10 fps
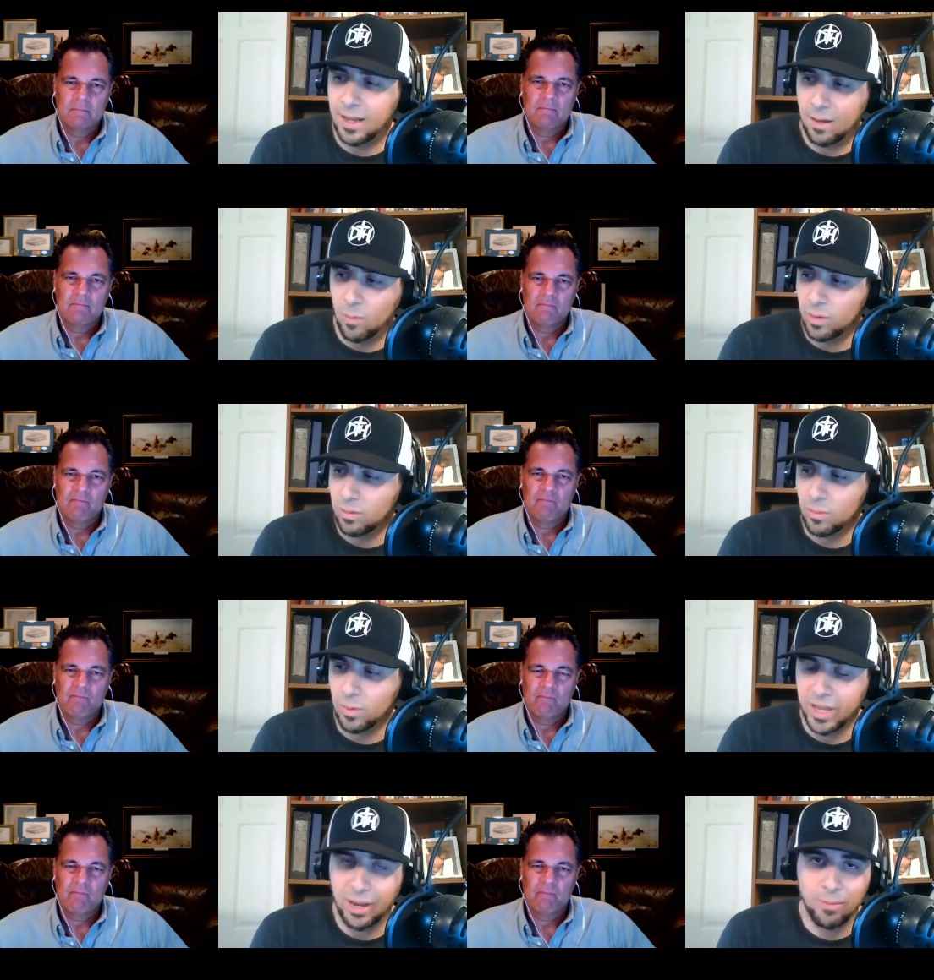Speaker 1: uh, we'll
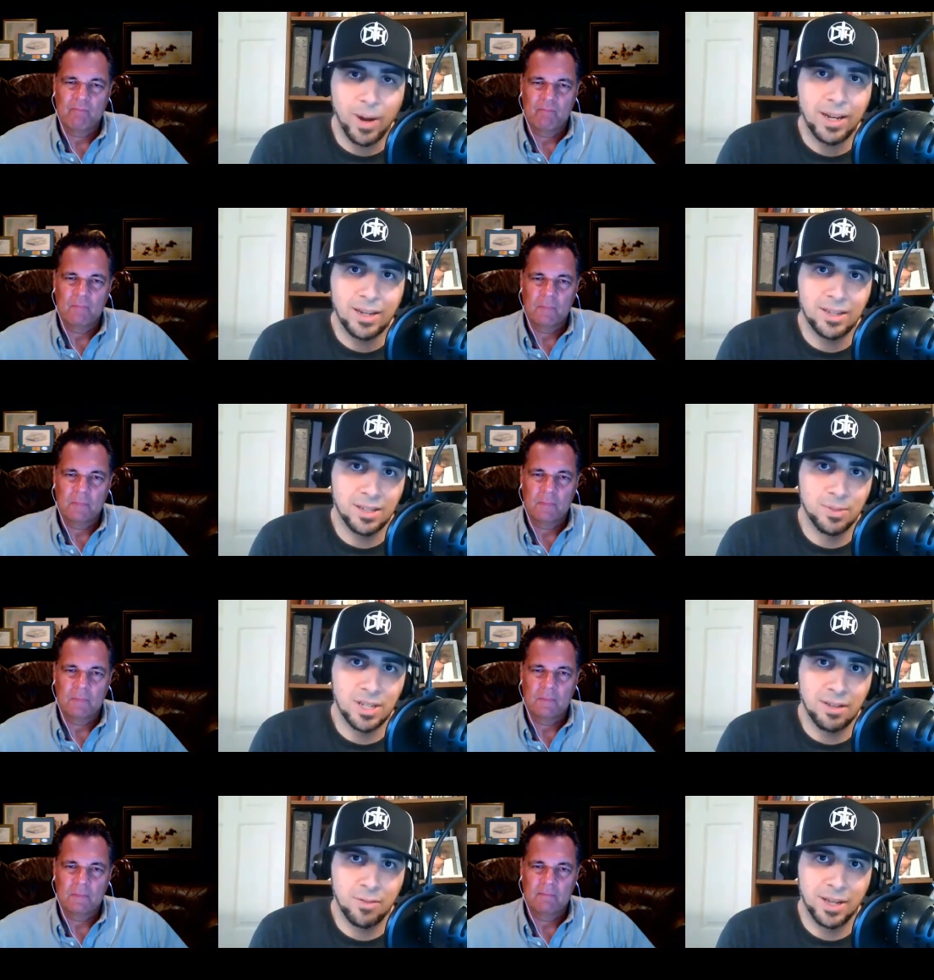we'll get right into some
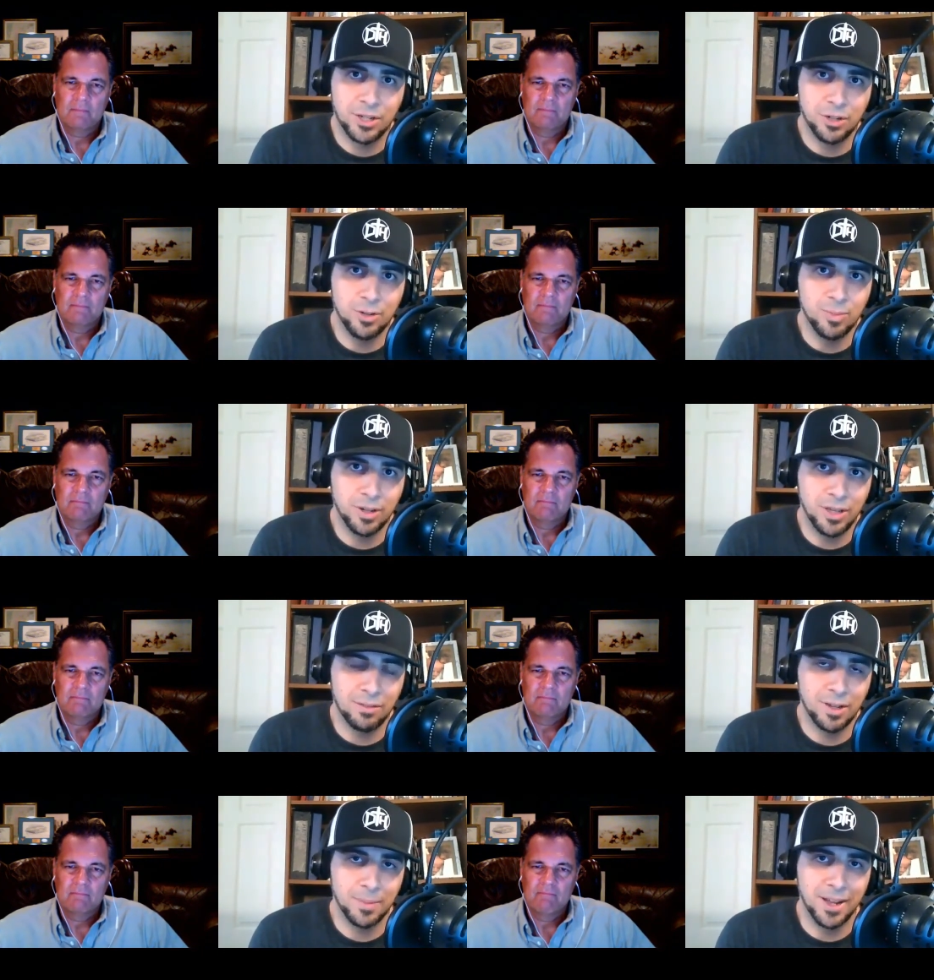stuff about your new book you
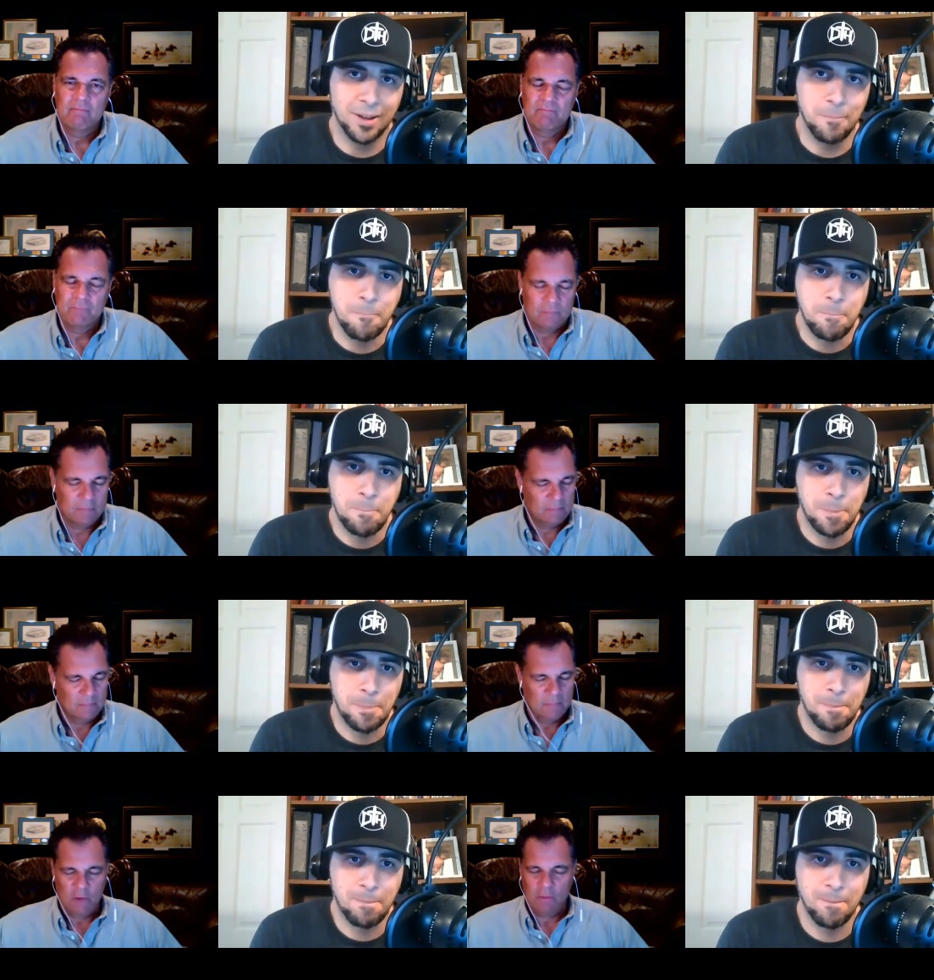have coming out
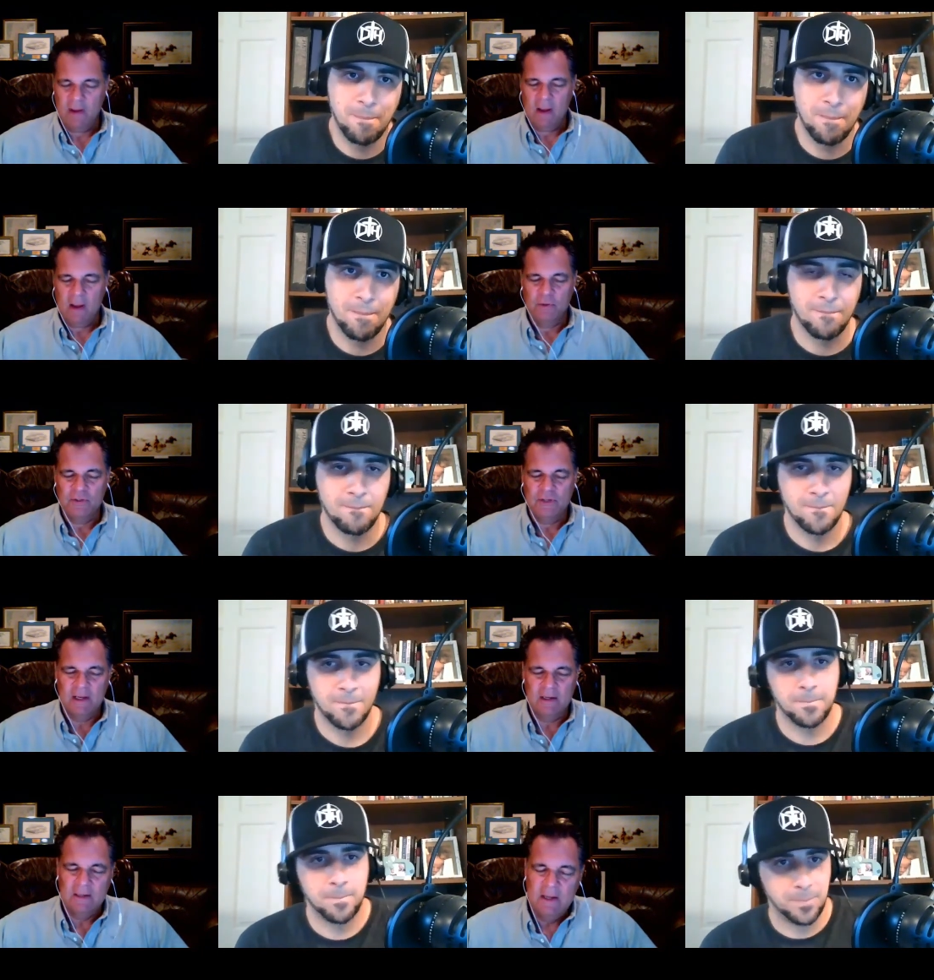
Speaker 2: great i appreciate
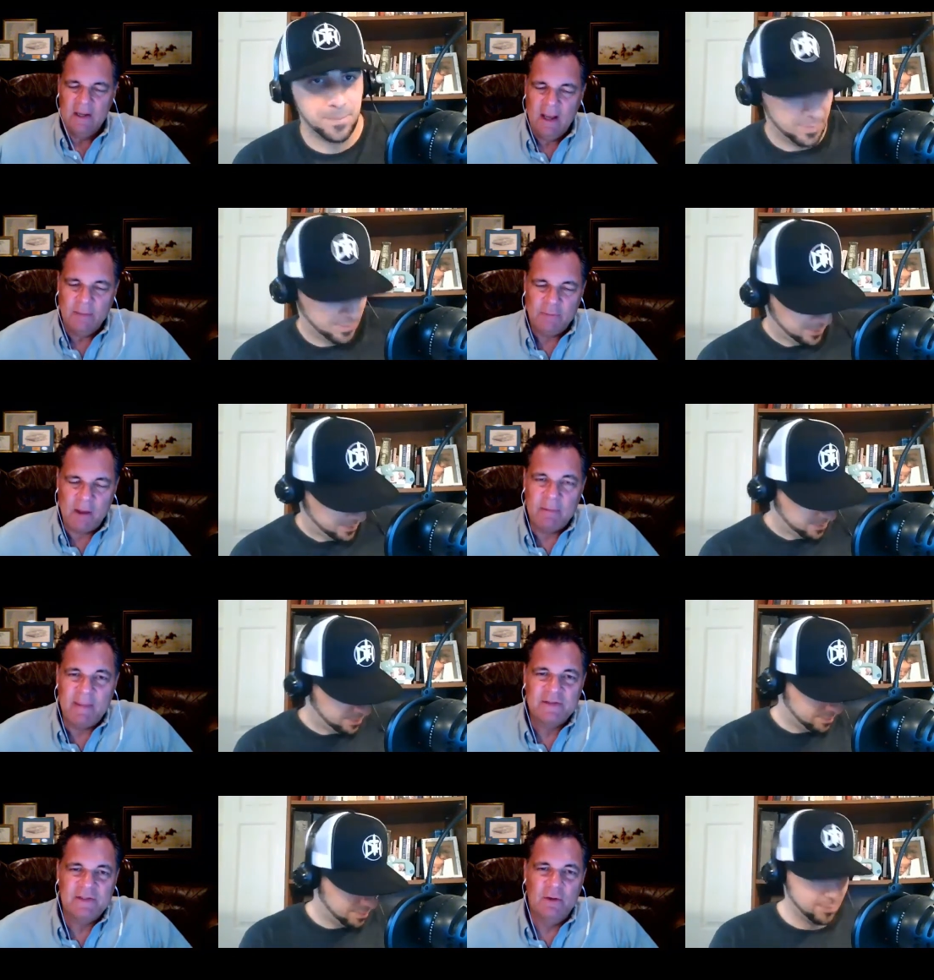it i'm probably best
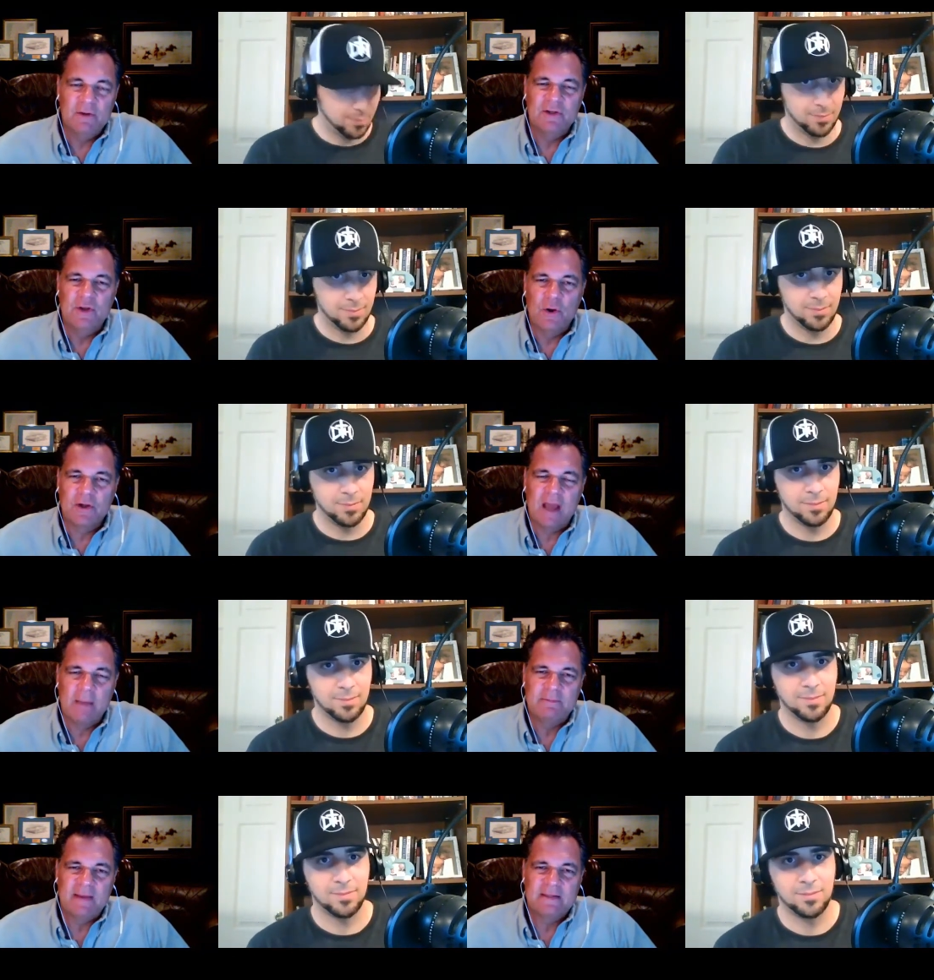known as a new york times
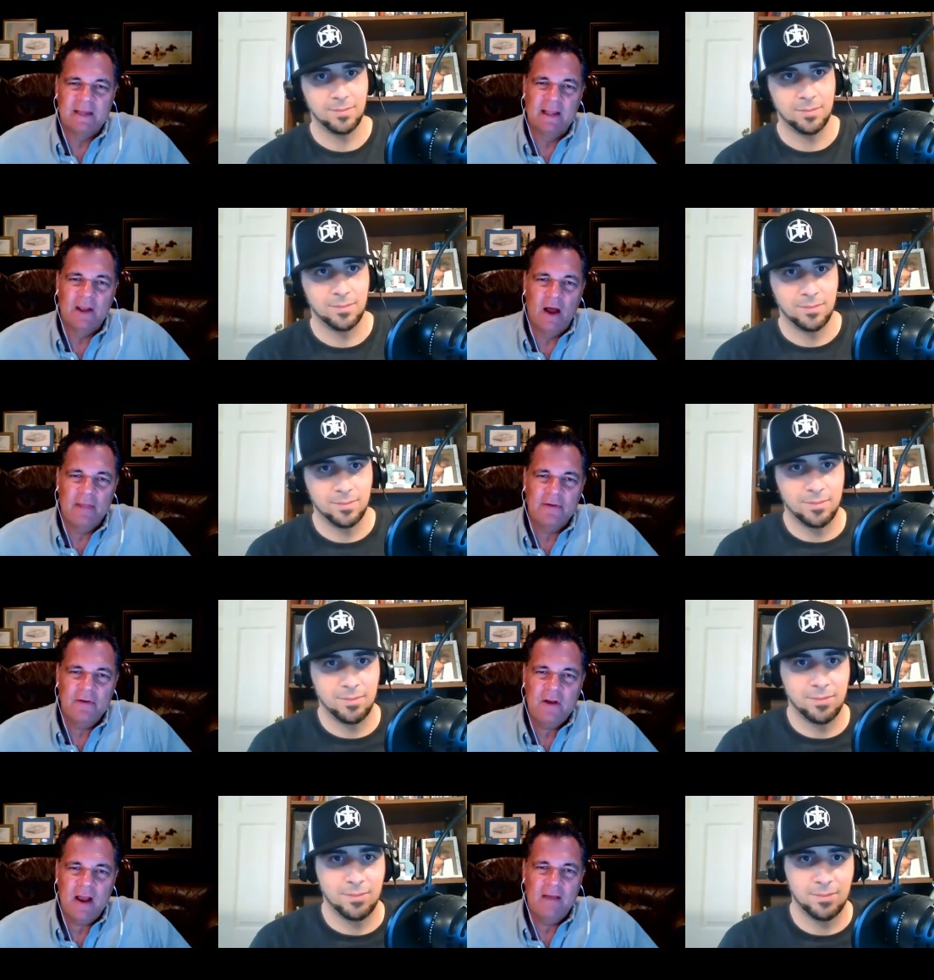bestselling author
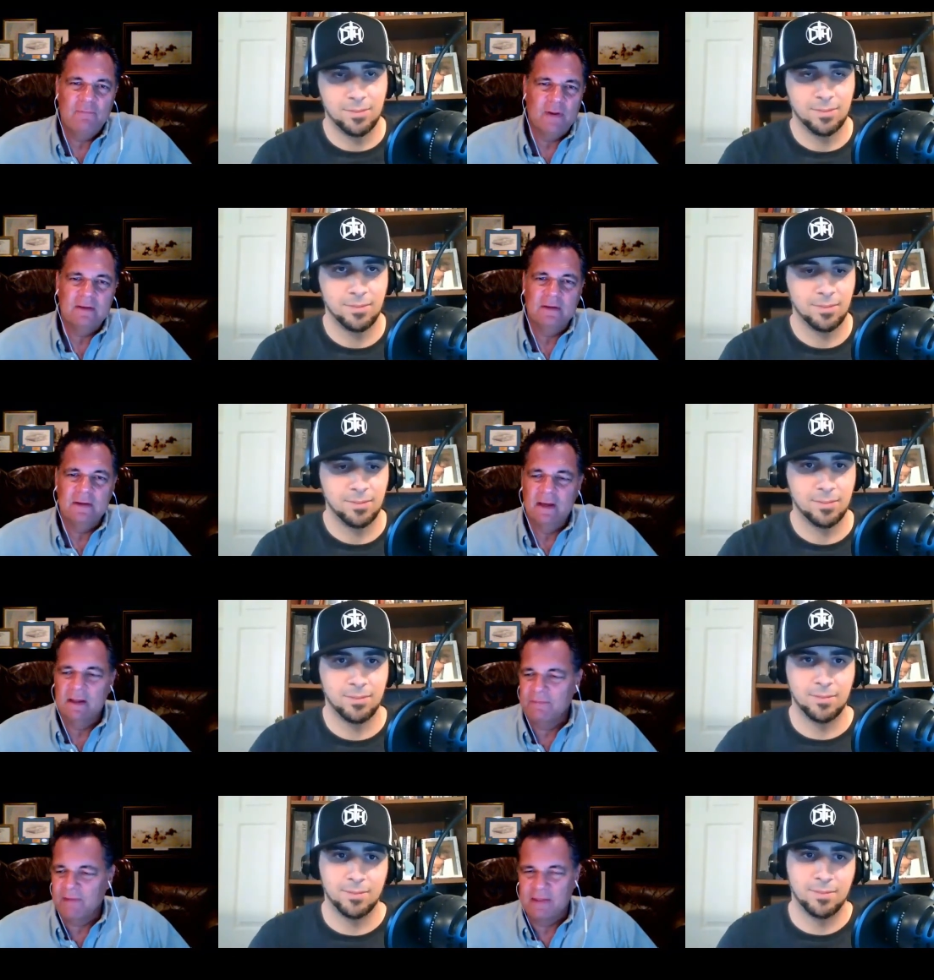i've written uh, the
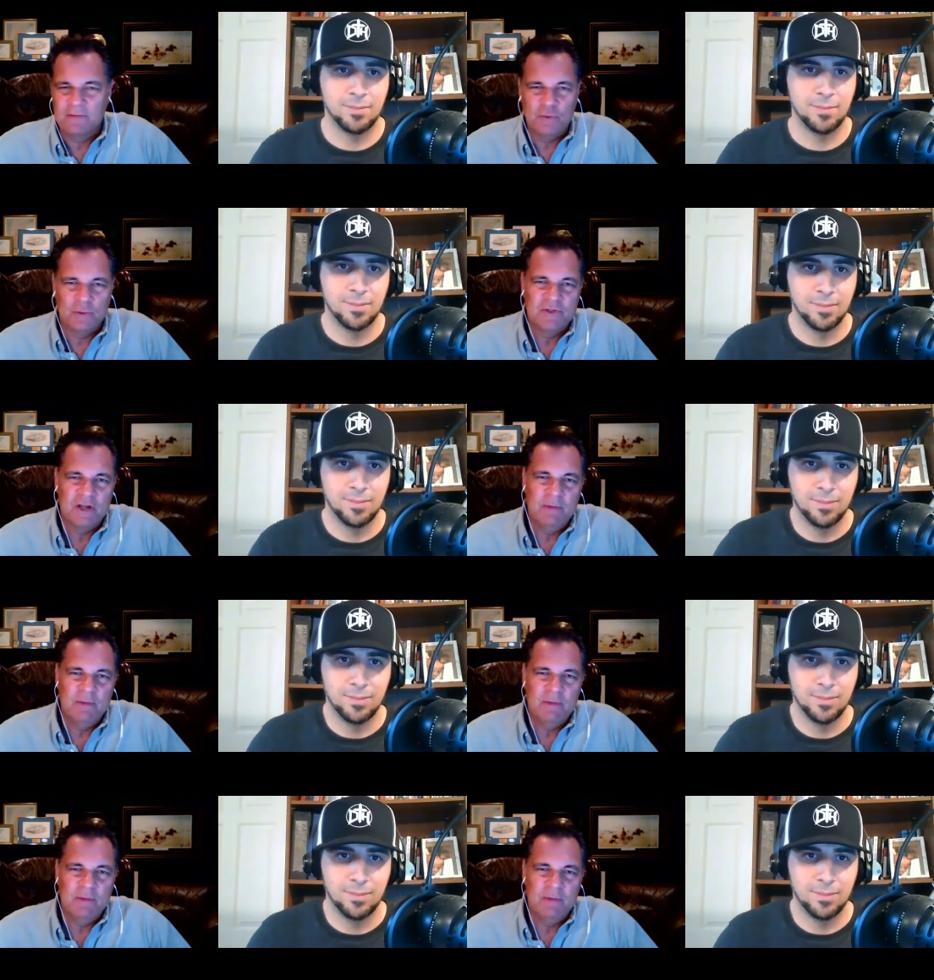faith of george w